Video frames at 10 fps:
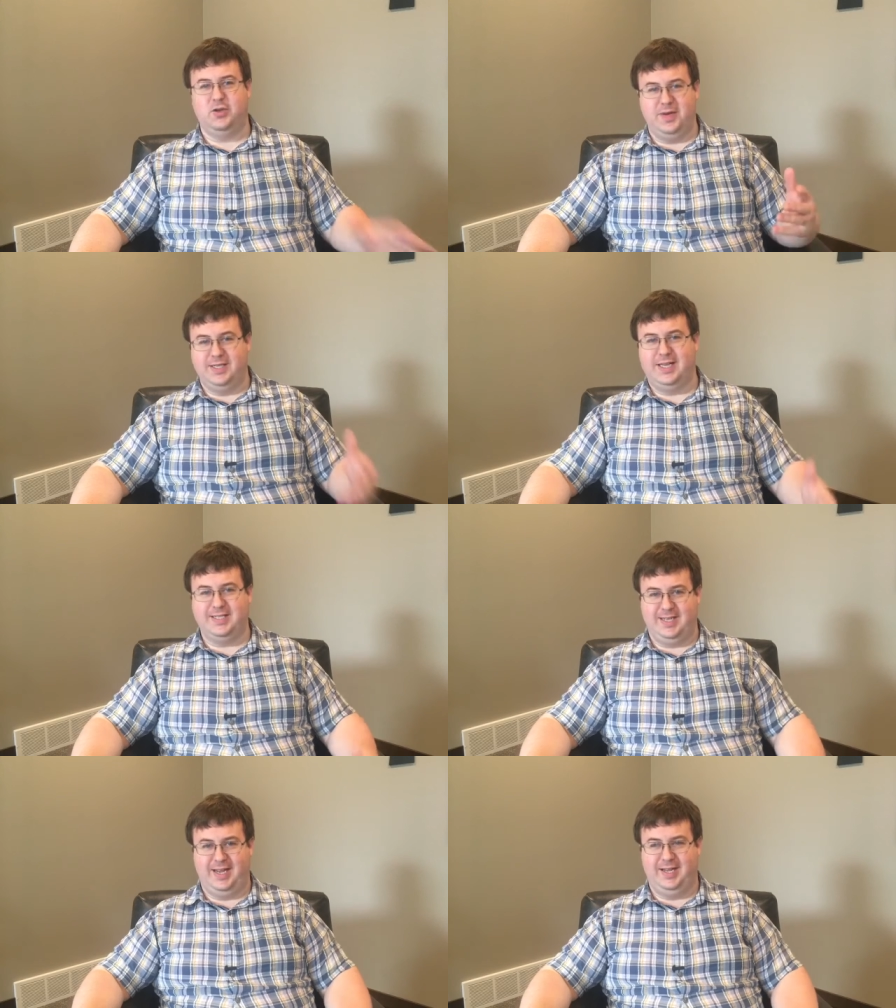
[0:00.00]
he says
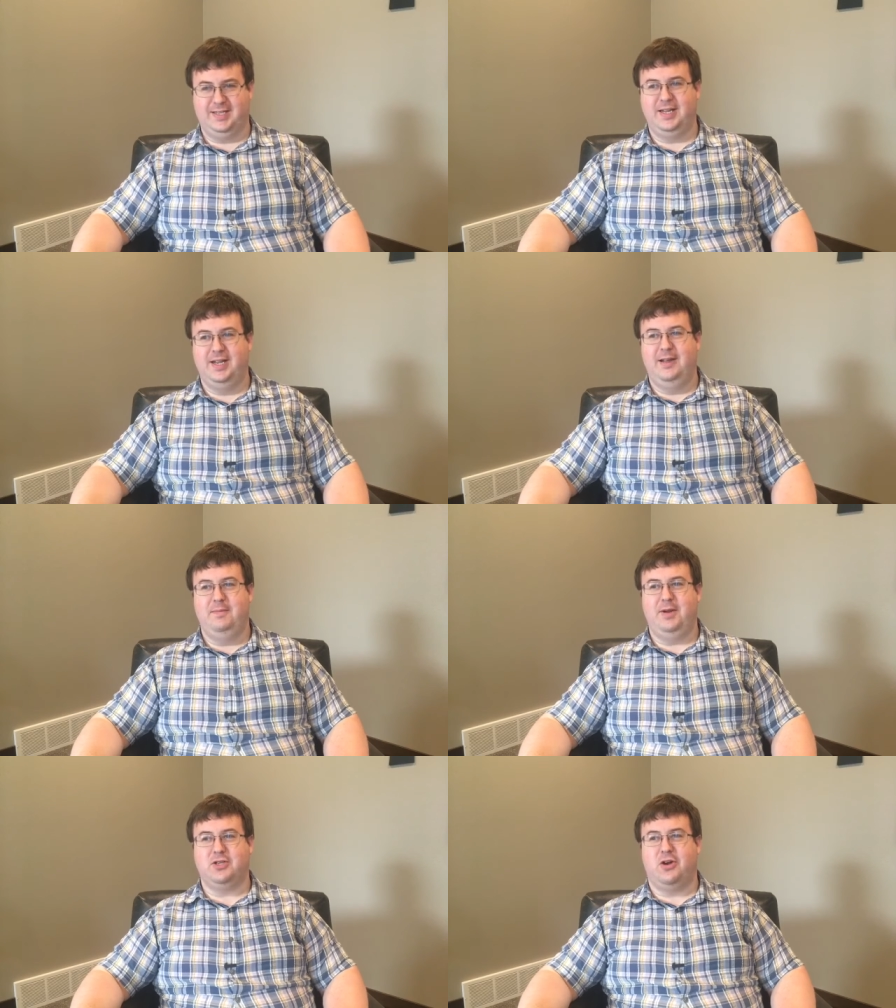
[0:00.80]
he is,
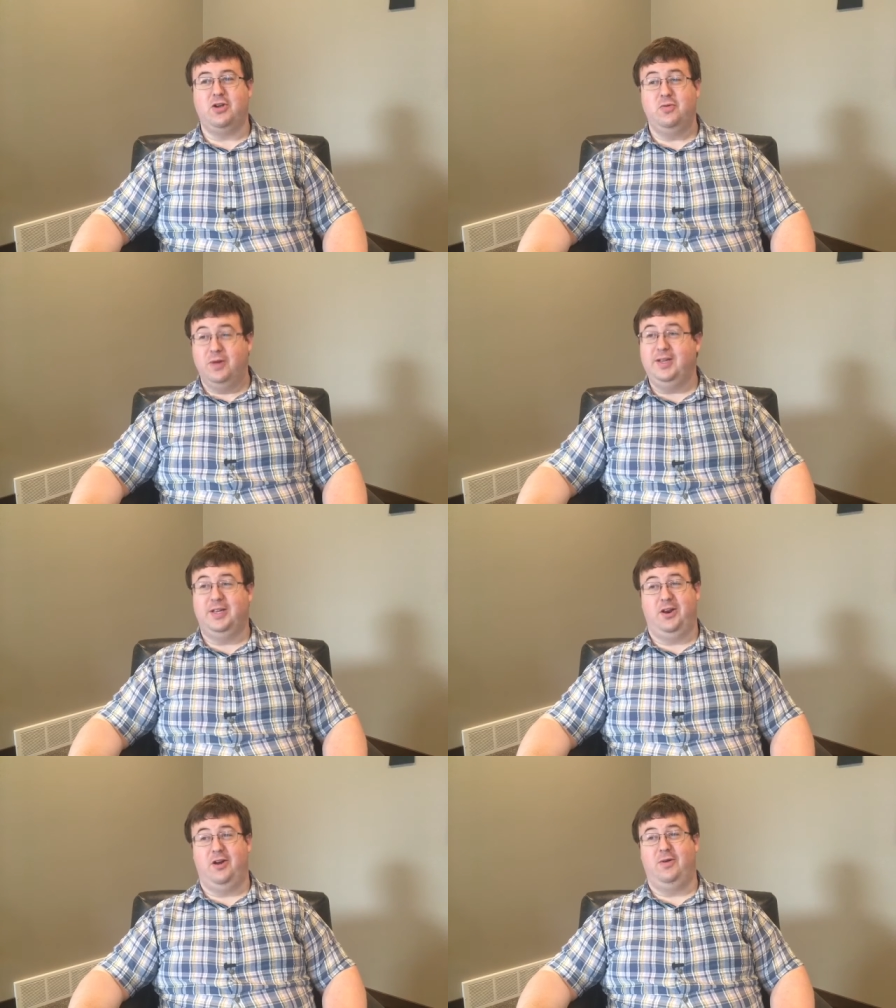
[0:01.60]
because all you really need
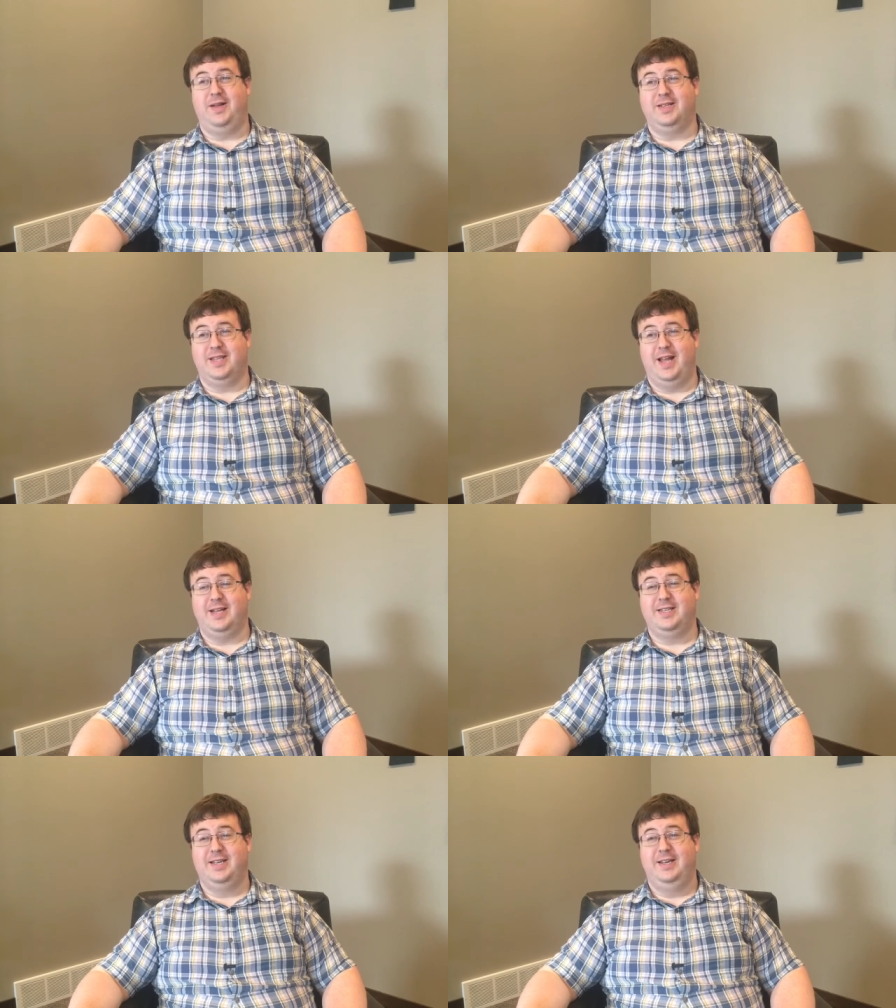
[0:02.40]
to know is
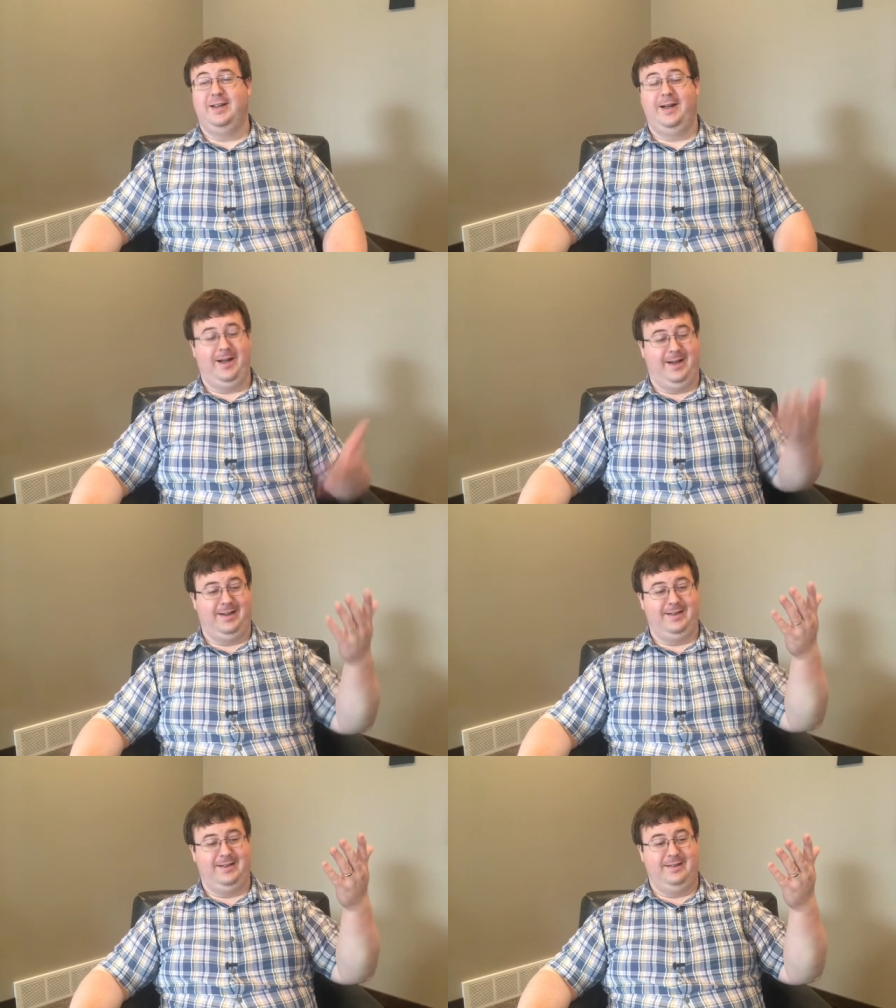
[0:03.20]
that, uh,
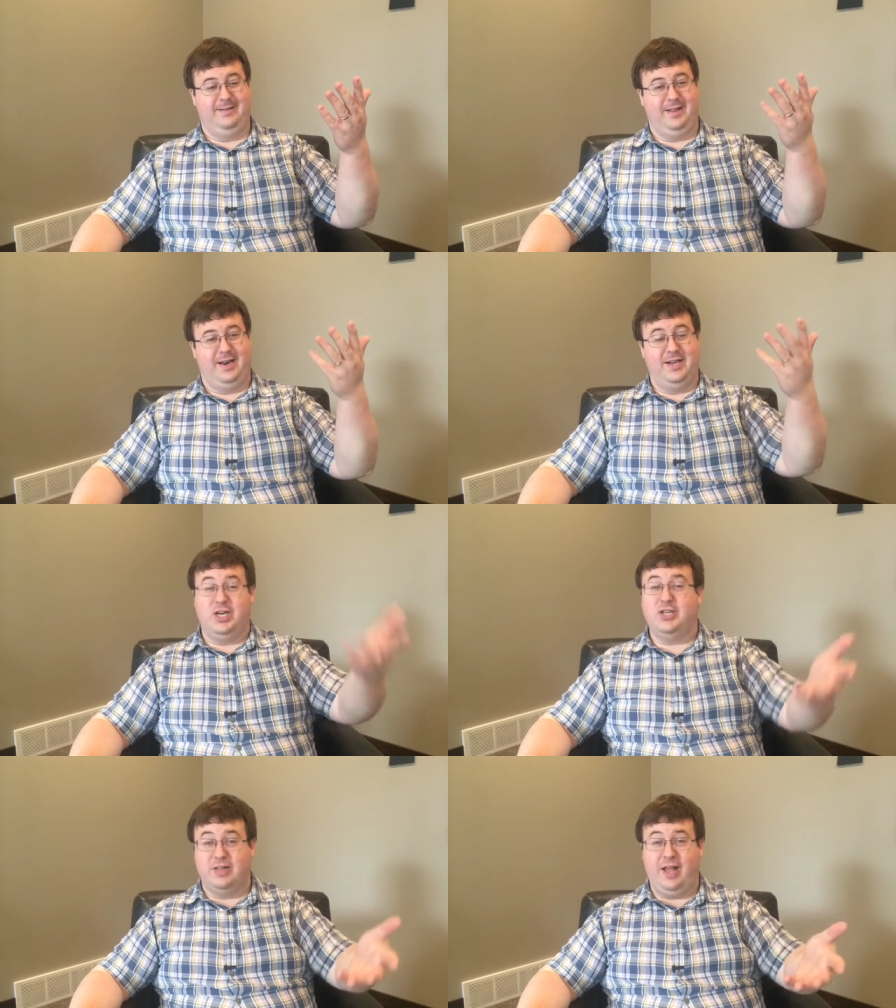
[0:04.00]
that he's
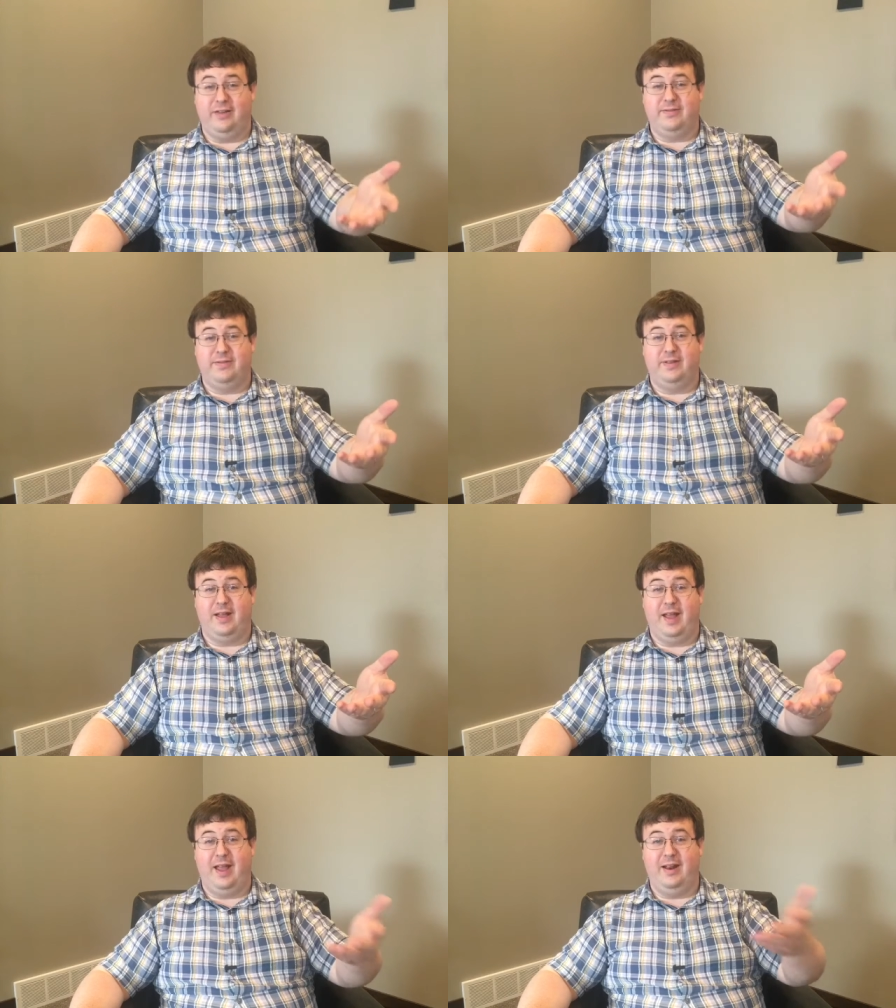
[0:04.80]
changed your life.
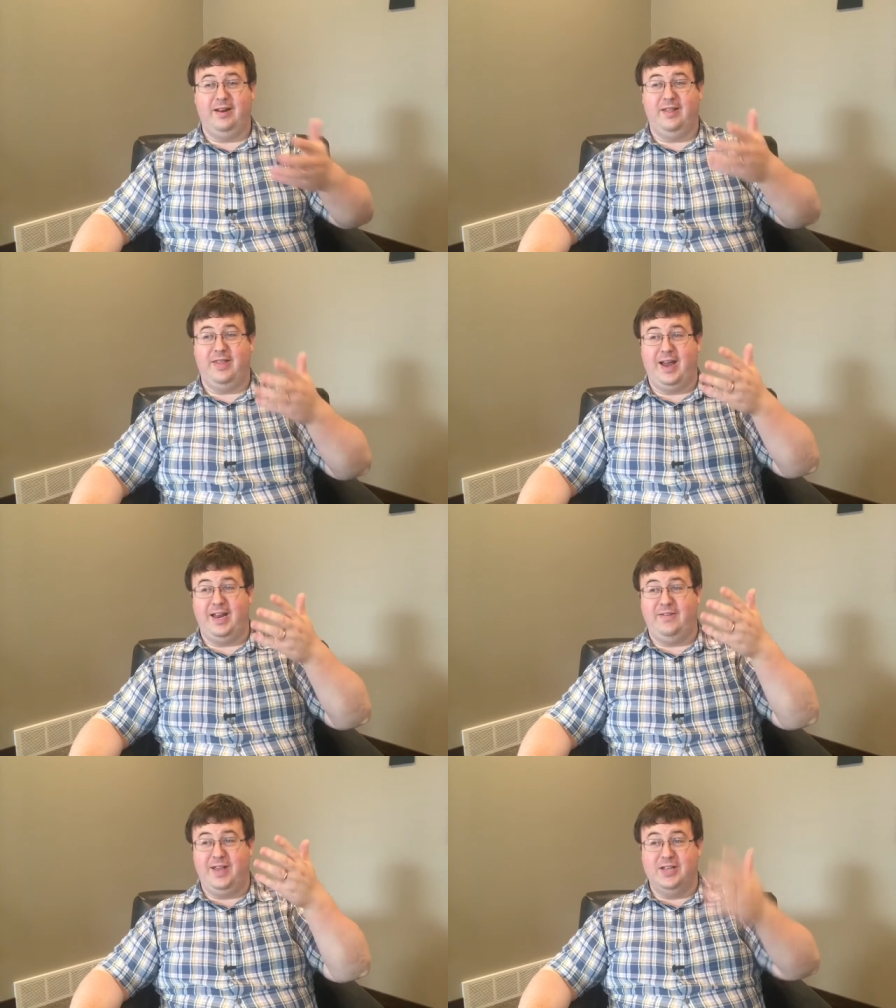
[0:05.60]
And that
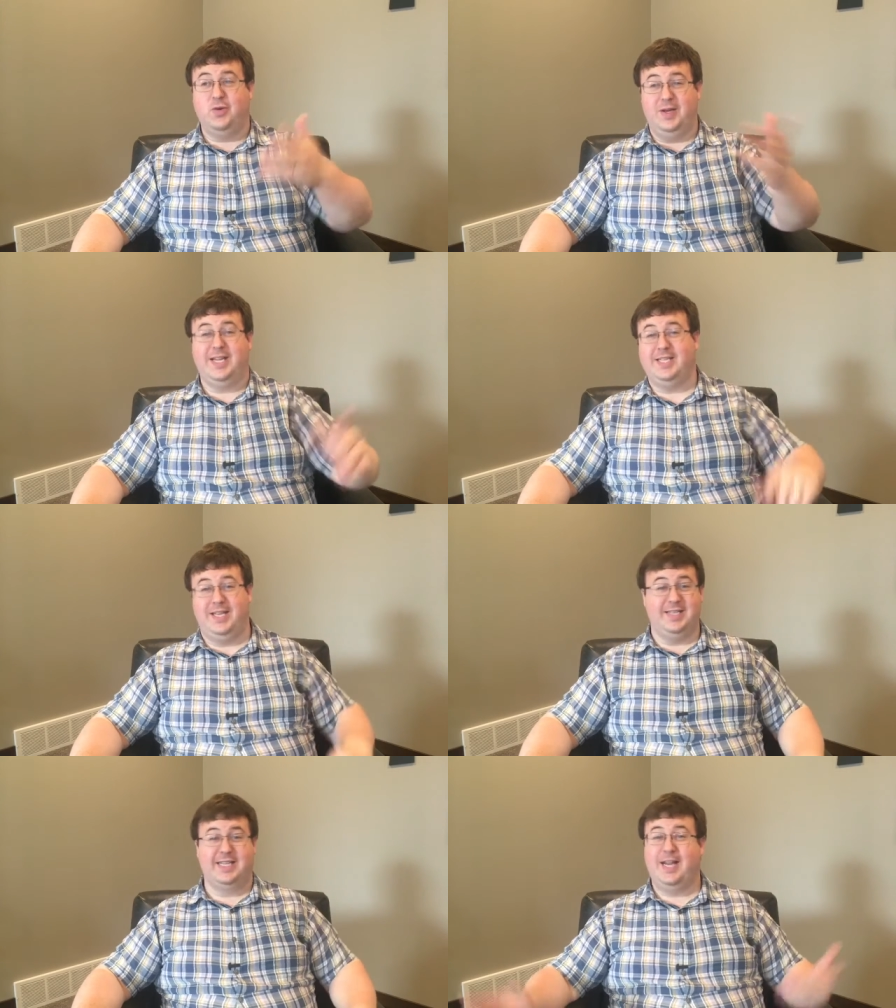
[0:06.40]
if he is who he says
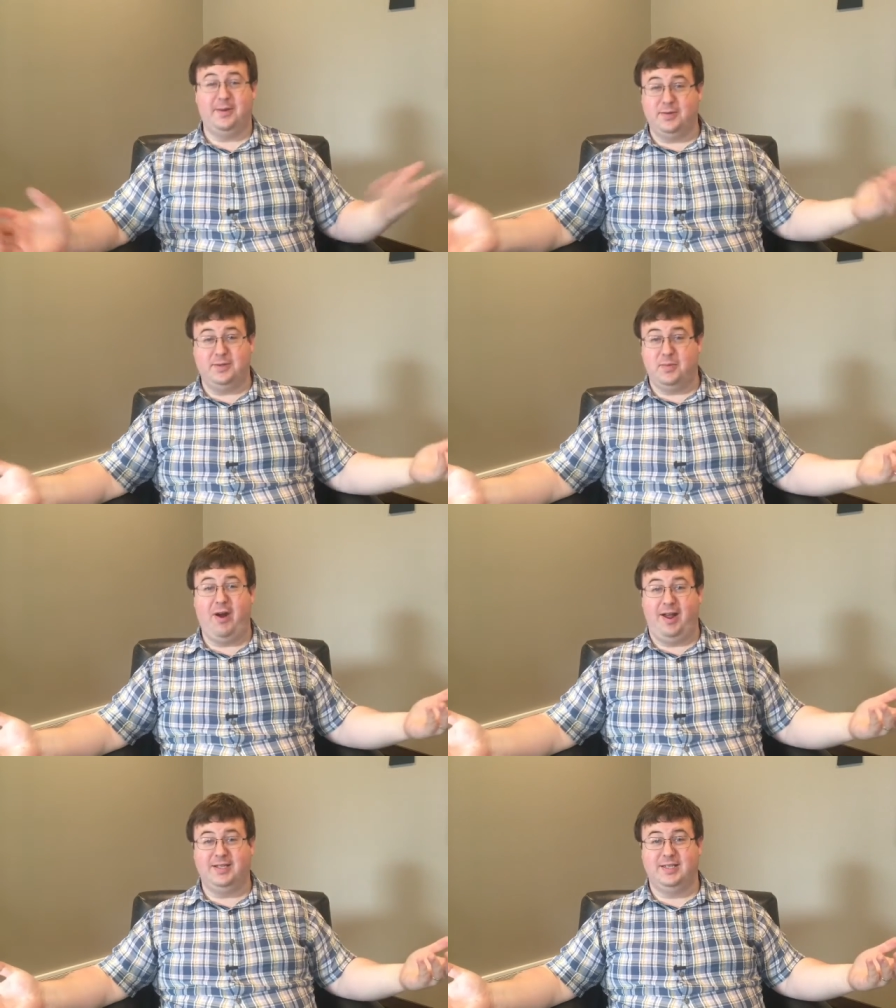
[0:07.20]
he is, that's not a
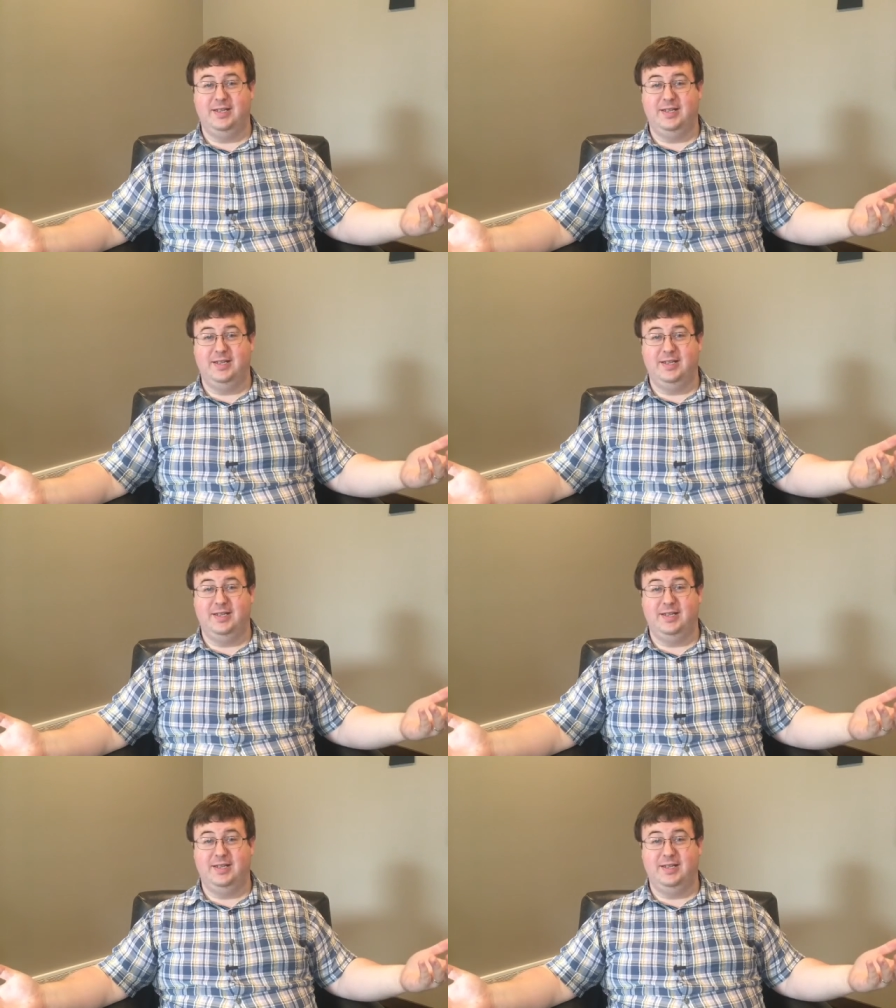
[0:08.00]
surprise.